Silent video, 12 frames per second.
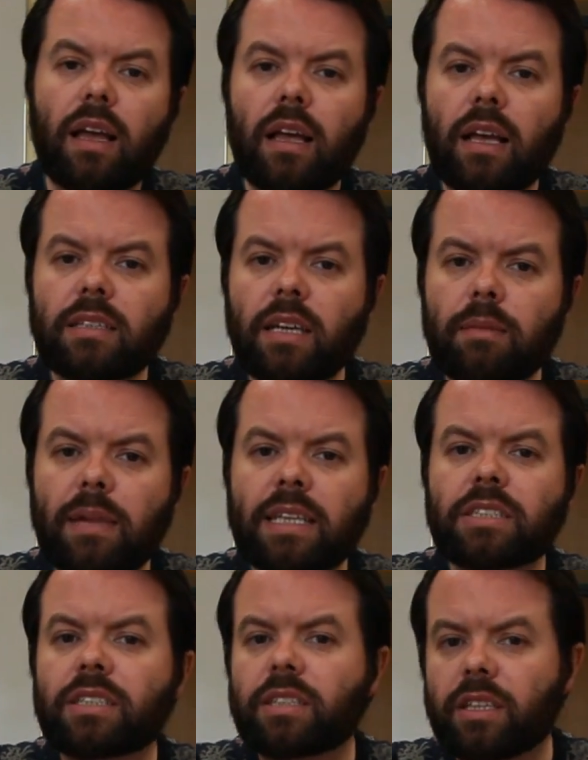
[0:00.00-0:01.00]
As I
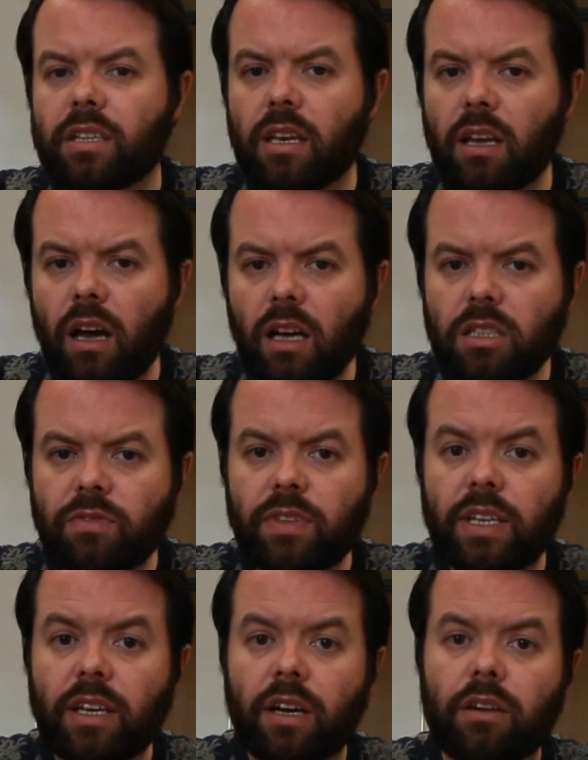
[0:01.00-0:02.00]
mentioned in the last
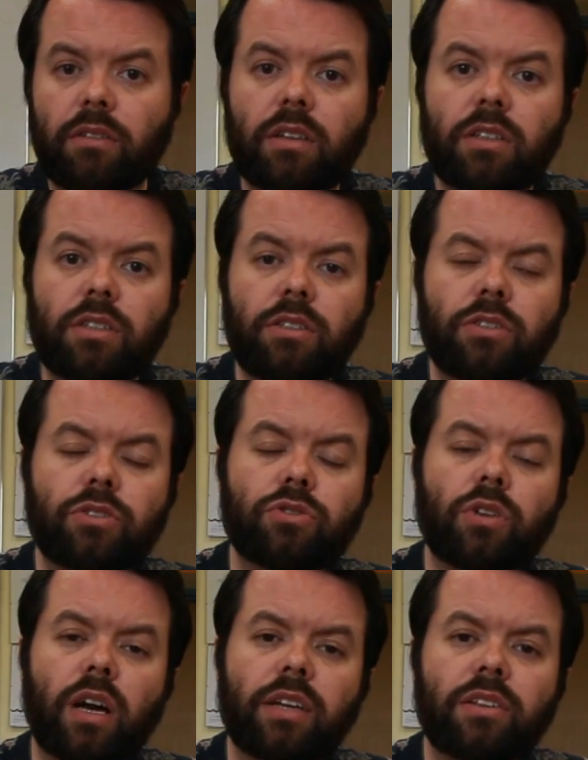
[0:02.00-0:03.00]
video, you should
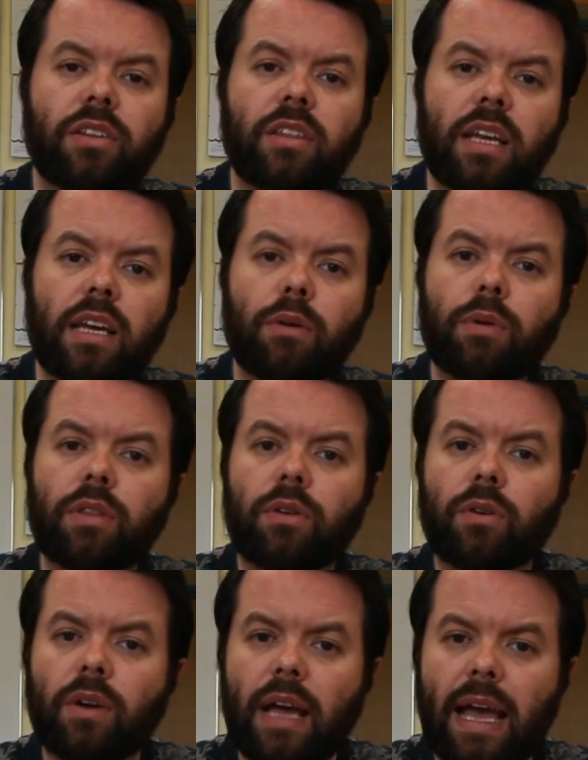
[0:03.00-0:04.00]
try to think with
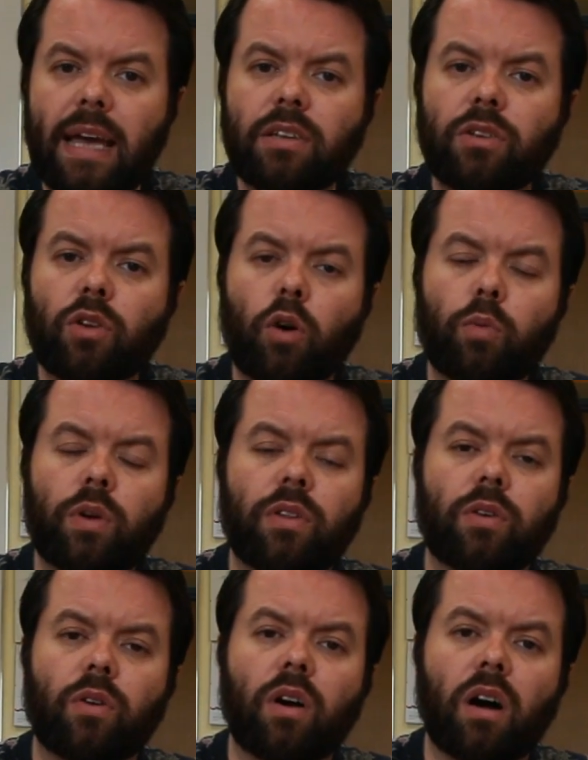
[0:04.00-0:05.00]
your head and not with
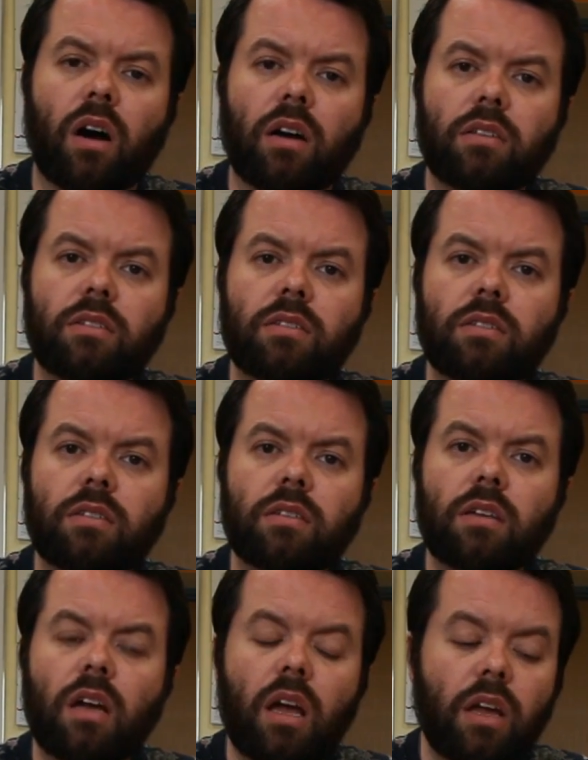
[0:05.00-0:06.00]
your heart.
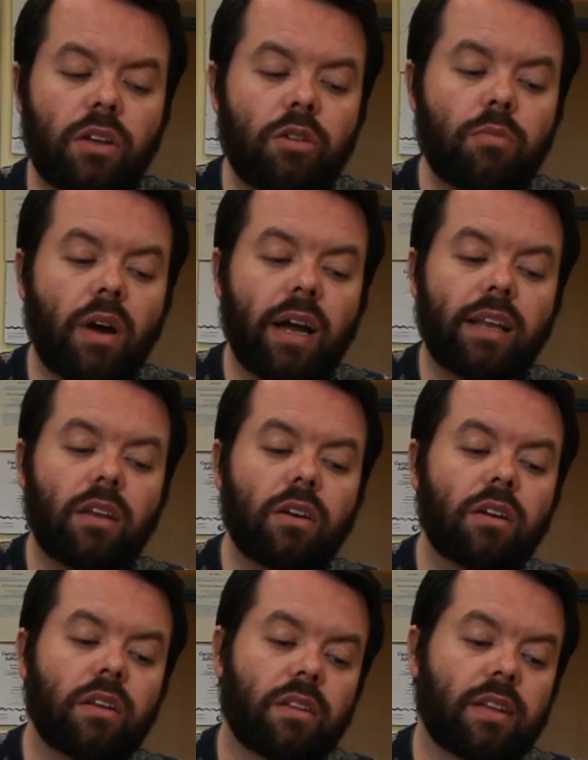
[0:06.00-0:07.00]
You might
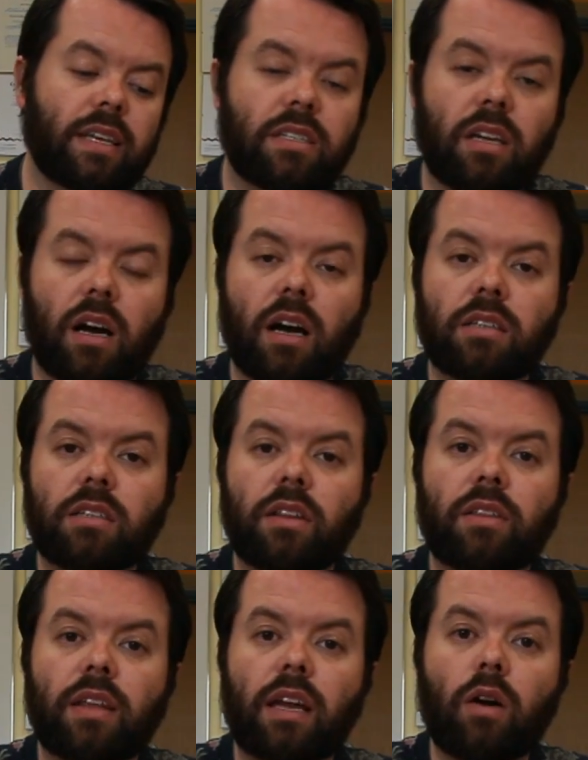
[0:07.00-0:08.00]
look at this task
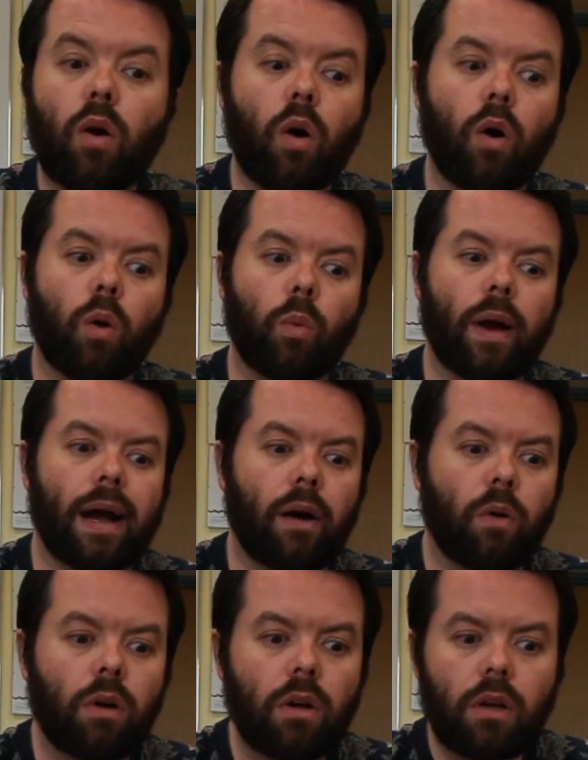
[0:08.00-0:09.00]
and think, oh
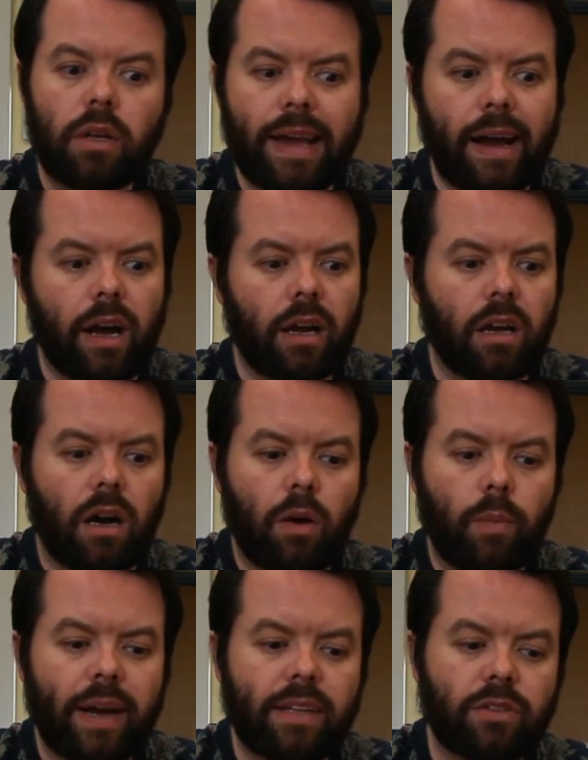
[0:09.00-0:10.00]
wow, yeah, I can't
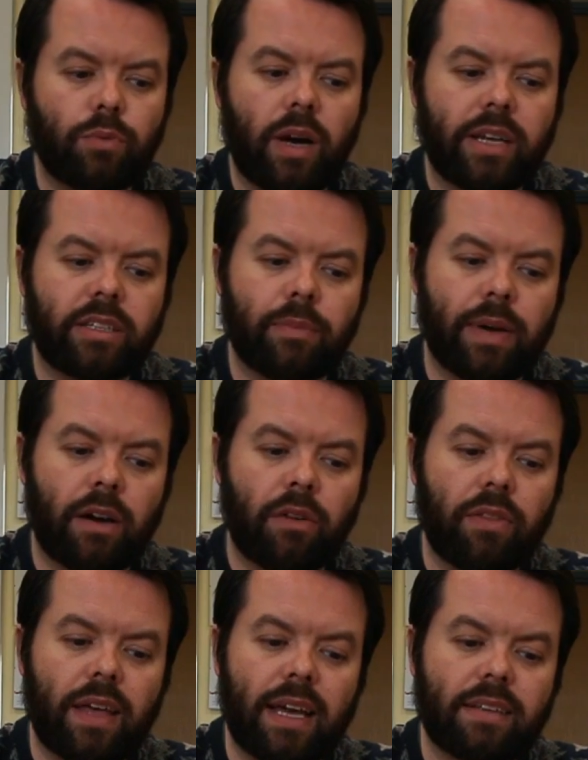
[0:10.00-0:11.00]
wait to write about
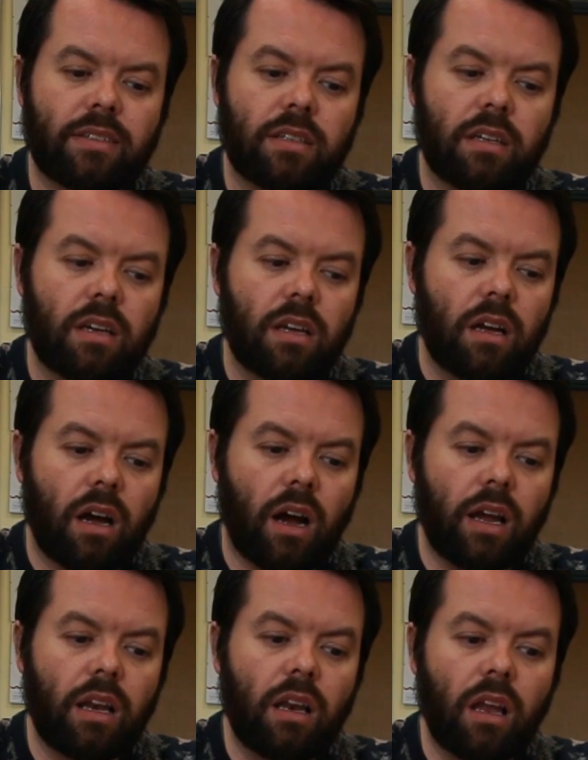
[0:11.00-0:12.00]
this.
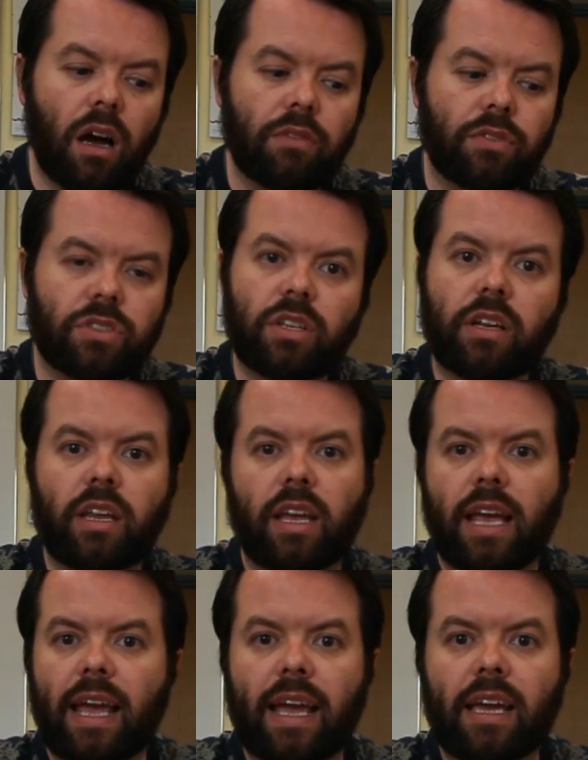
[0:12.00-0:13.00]
I love
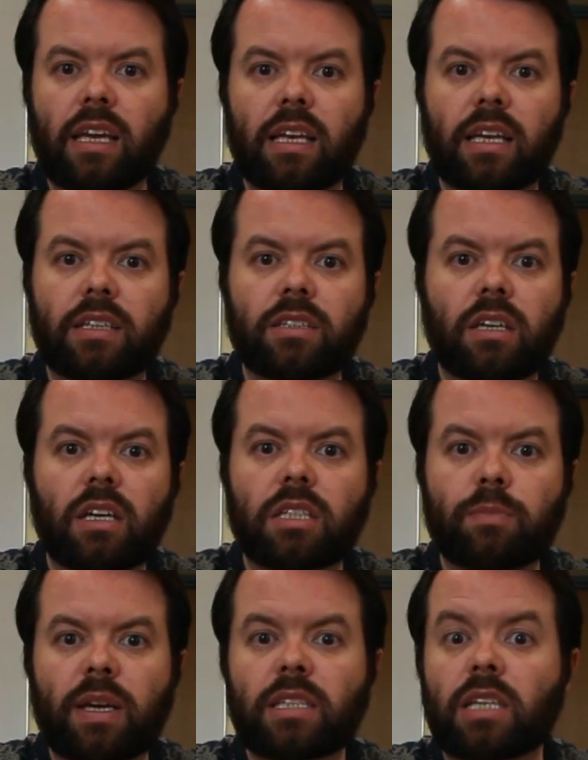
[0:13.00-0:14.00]
studying English,
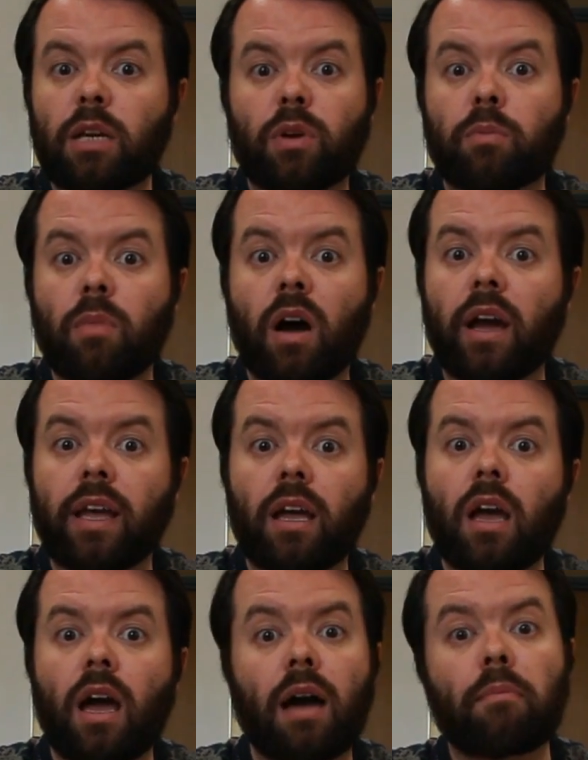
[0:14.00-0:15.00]
especially with my
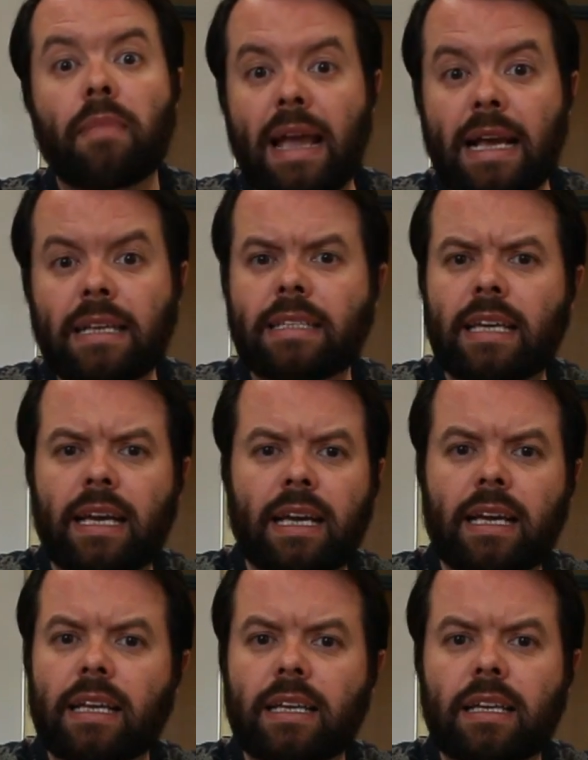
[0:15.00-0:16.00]
amazing
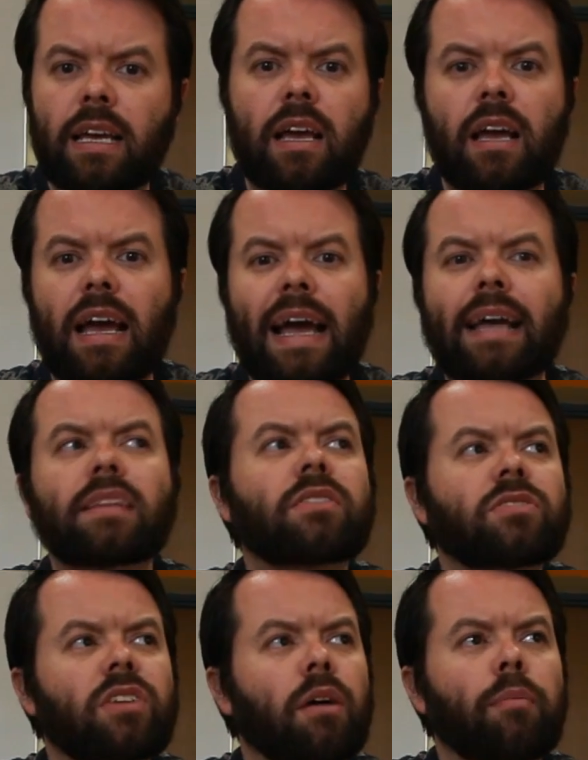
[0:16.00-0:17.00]
and
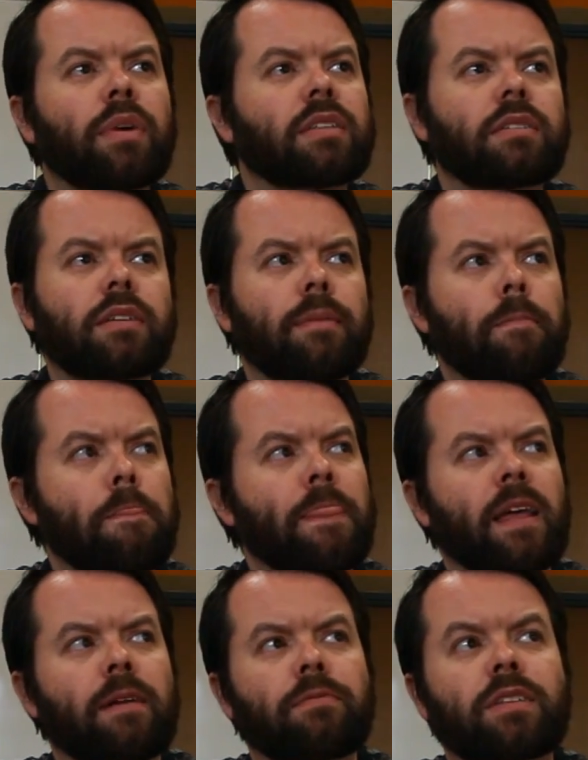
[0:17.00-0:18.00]
handsome and
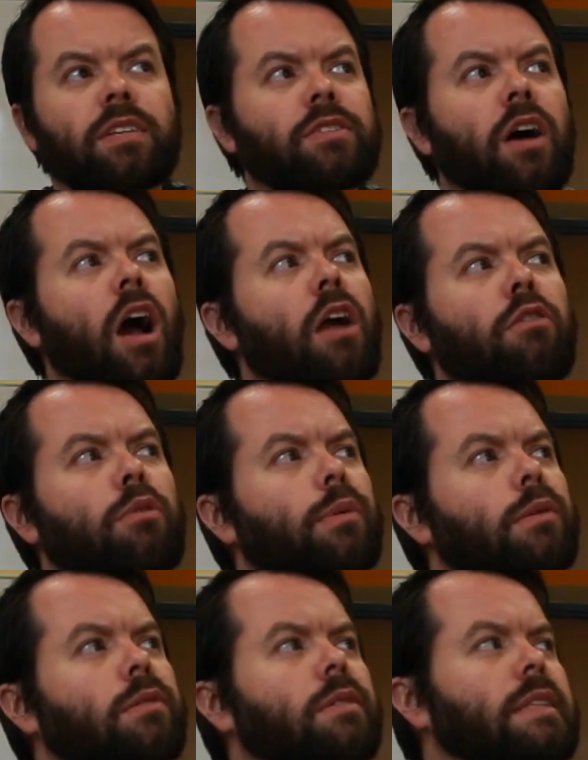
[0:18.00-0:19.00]

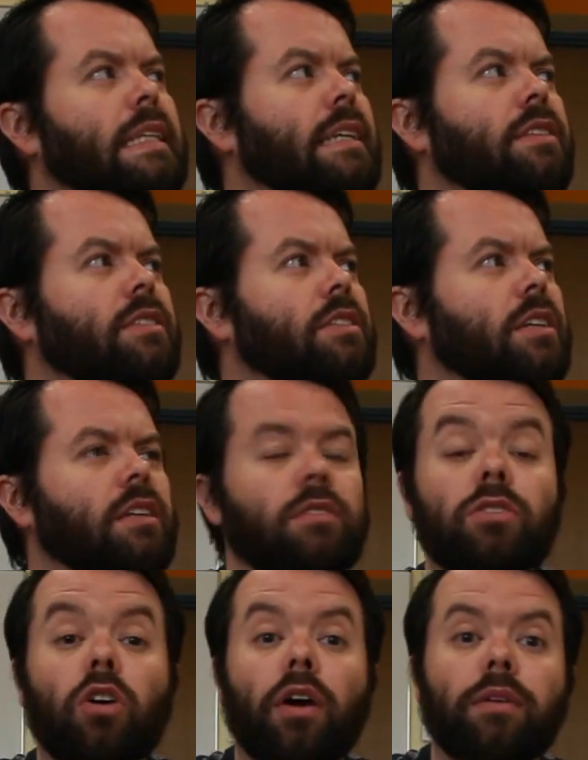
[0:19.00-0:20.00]
desirable teacher.
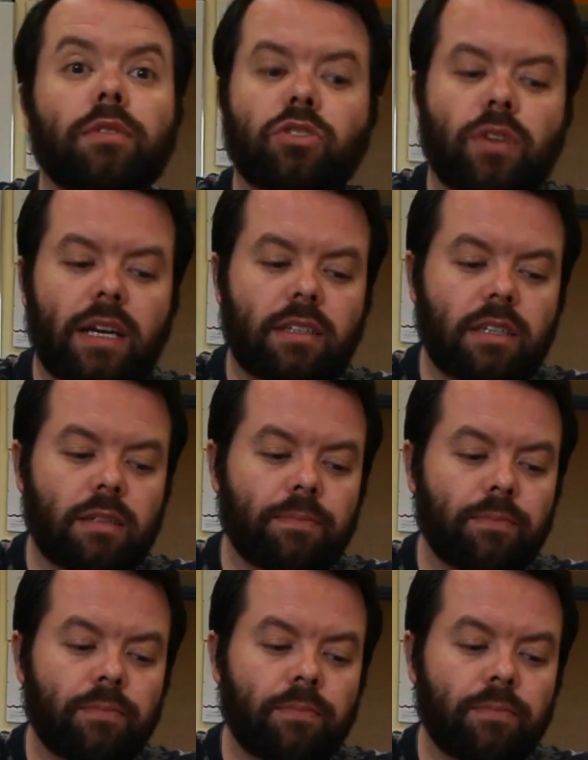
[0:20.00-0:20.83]
Sorry, distracted.